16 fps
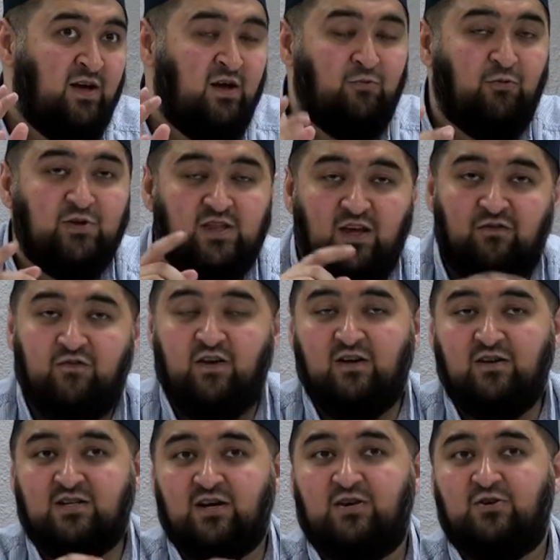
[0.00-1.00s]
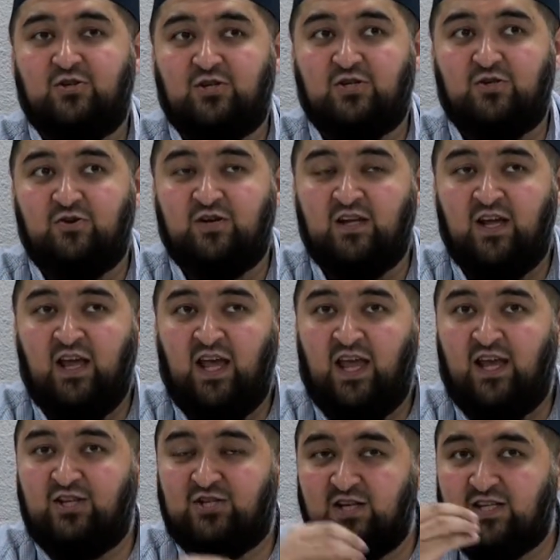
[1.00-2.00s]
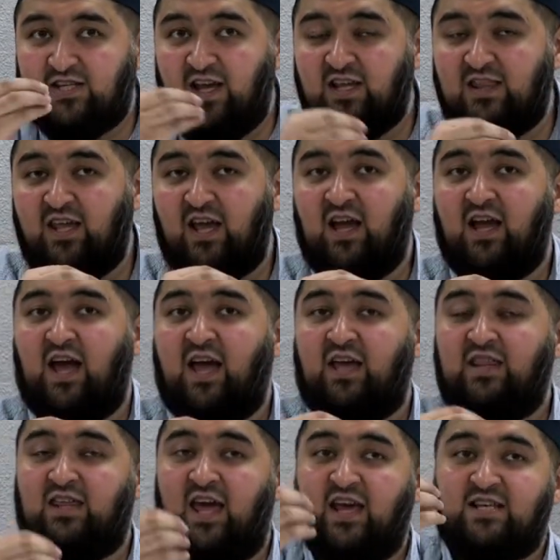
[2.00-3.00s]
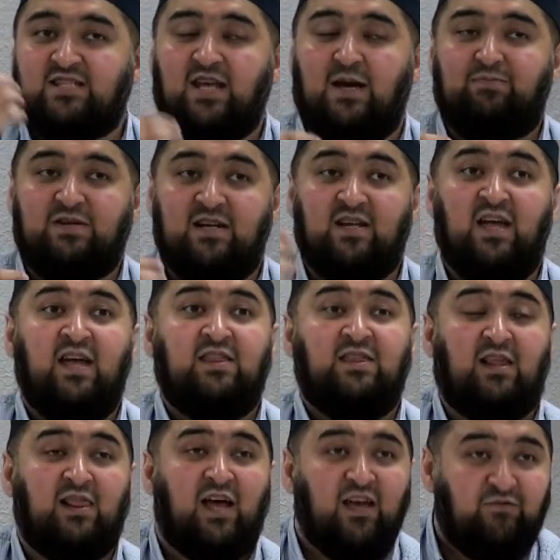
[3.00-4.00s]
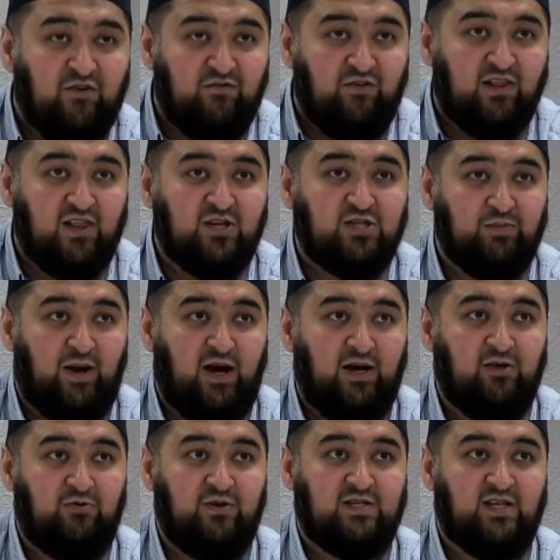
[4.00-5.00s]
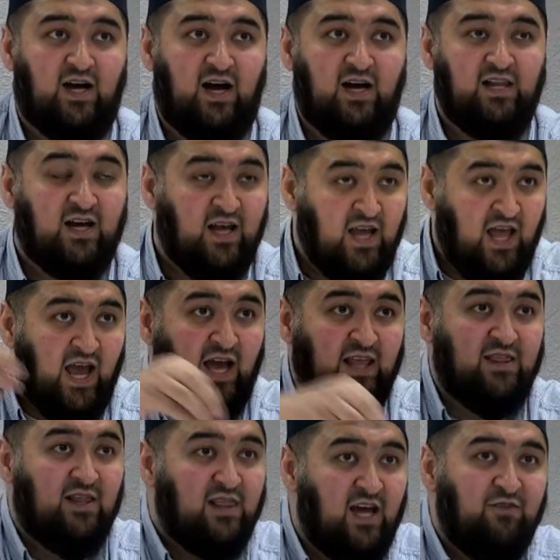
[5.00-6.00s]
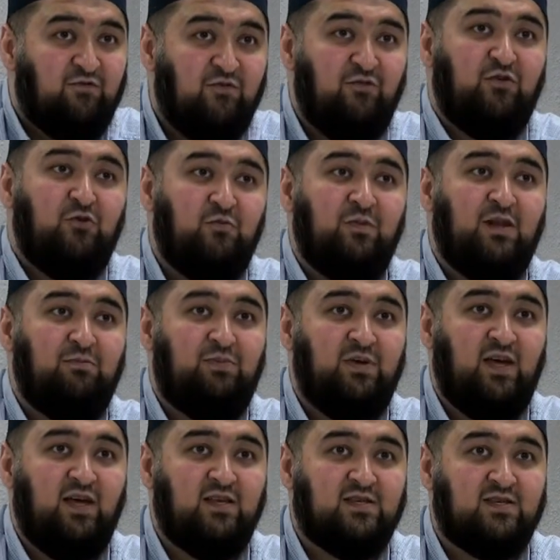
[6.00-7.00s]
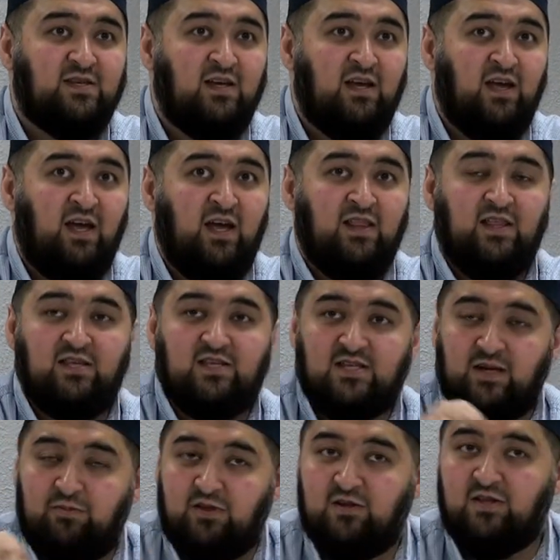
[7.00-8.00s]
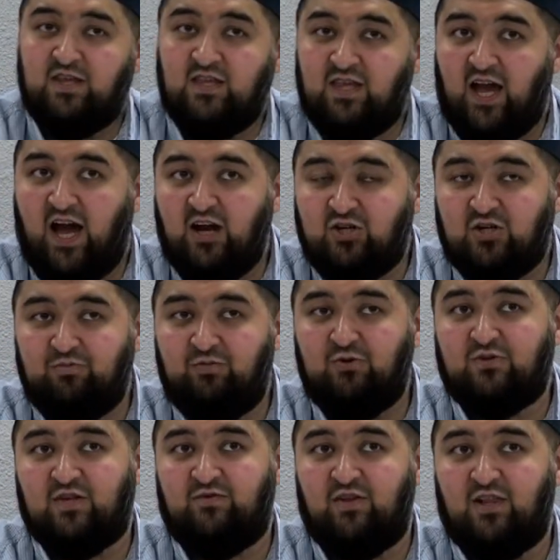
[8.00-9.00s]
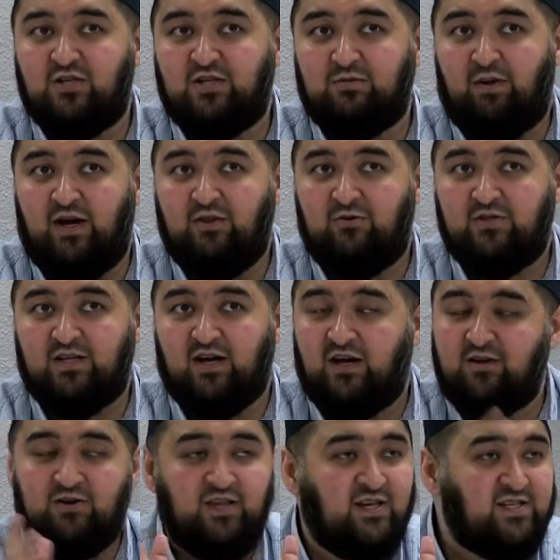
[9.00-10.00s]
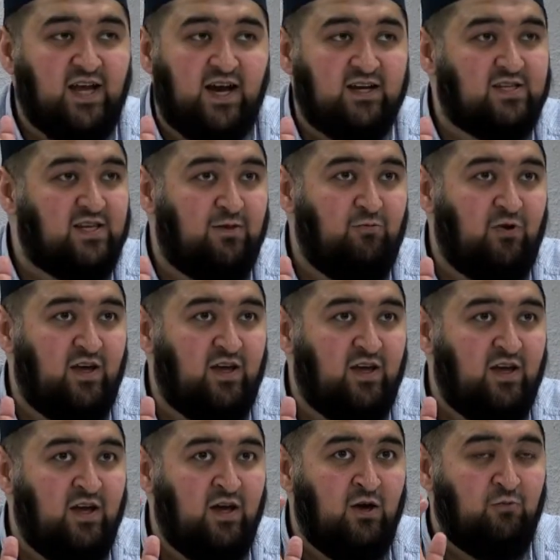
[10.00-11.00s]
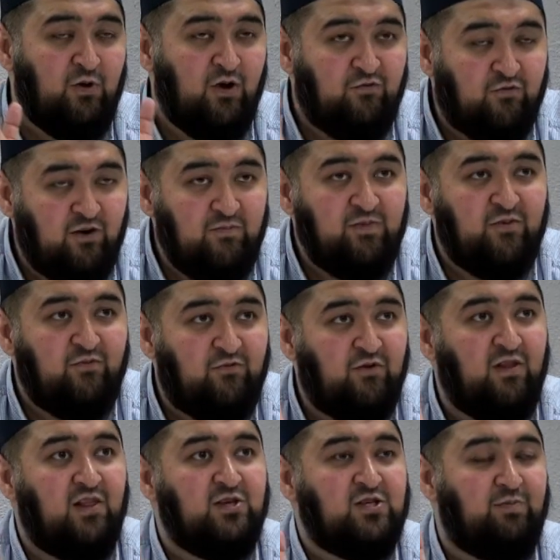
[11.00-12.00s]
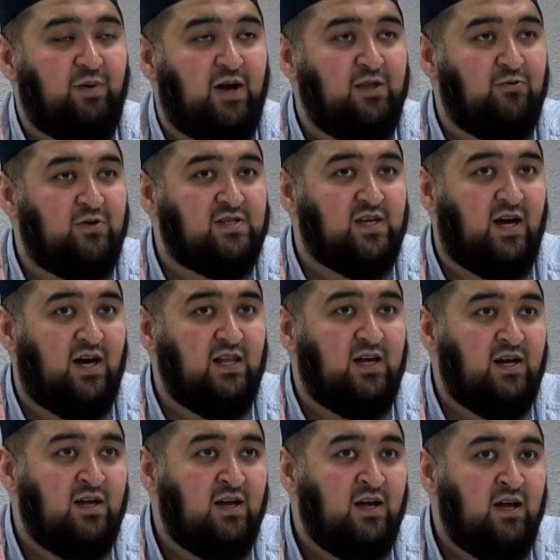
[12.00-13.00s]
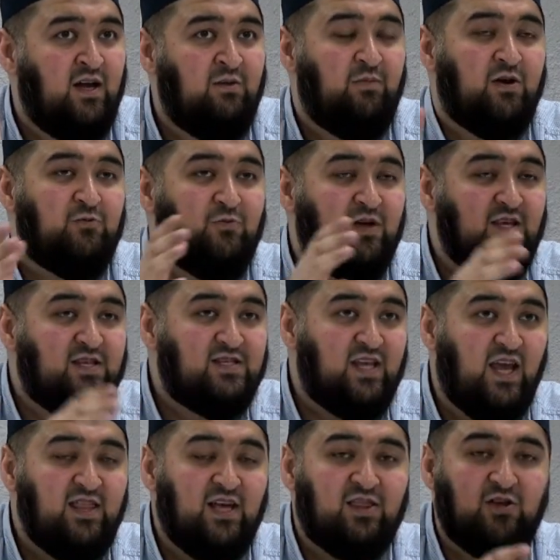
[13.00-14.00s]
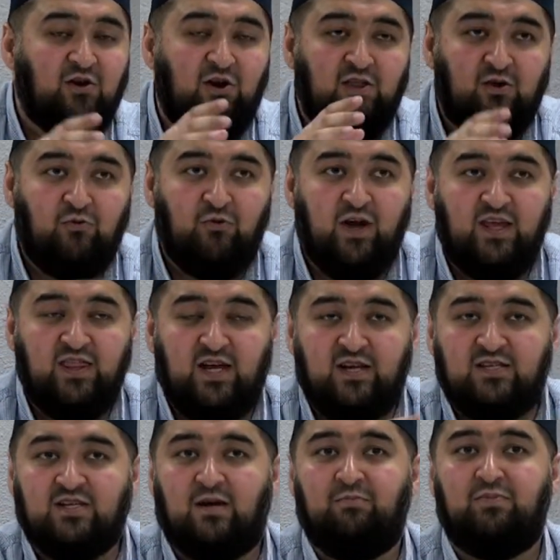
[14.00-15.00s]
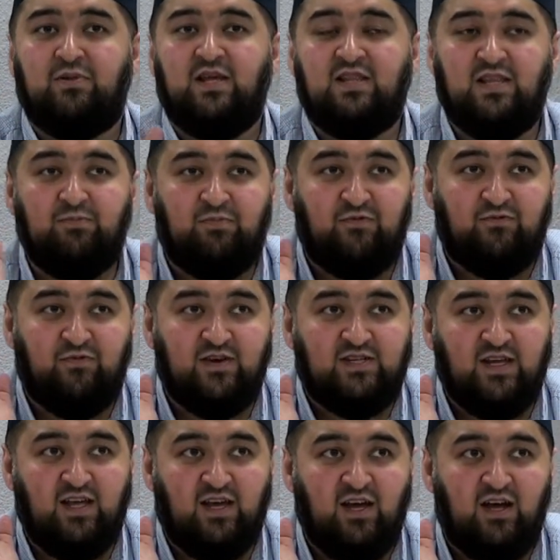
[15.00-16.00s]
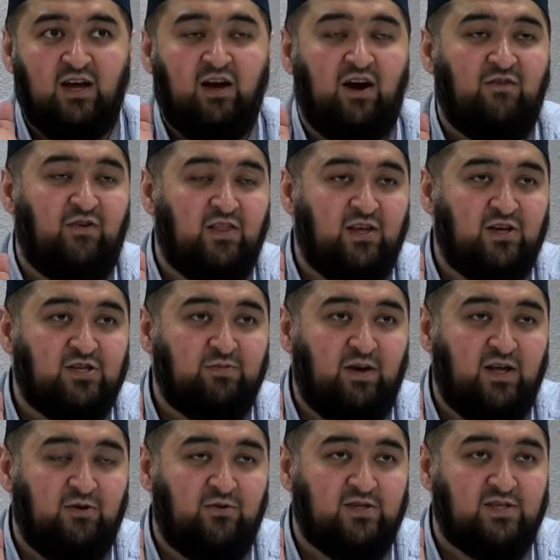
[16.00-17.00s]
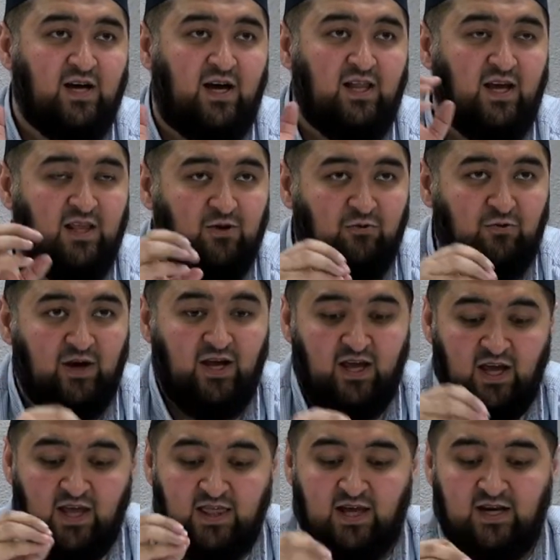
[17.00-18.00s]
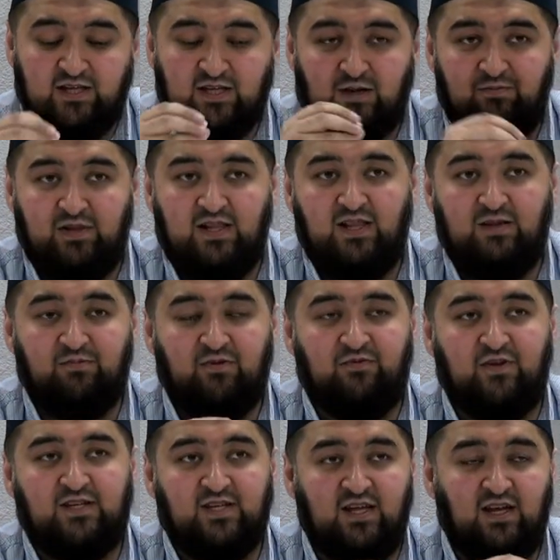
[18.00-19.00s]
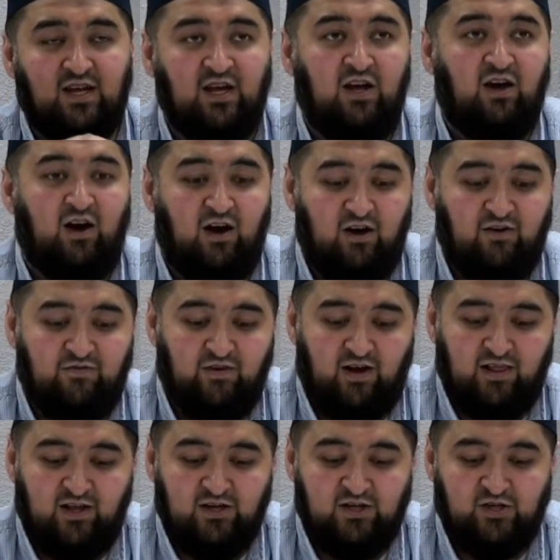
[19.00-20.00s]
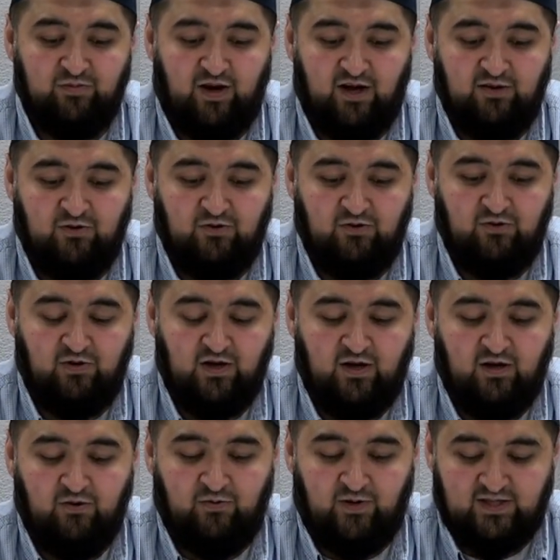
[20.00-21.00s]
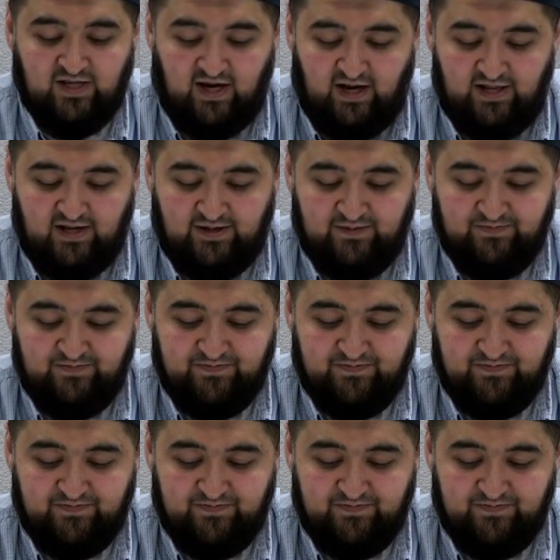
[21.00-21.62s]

What they failed to understood is just like they accepted the life of Allah subhanahu wa ta'ala and the life of human beings, then similarly the attributes of Allah subhanahu wa ta'ala are the exact same way. We affirm them for Allah subhanahu wa ta'ala, but we say that they're in a way that is completely befitting of Allah subhanahu wa ta'ala, in a way that is completely befitting of Allah subhanahu wa ta'ala.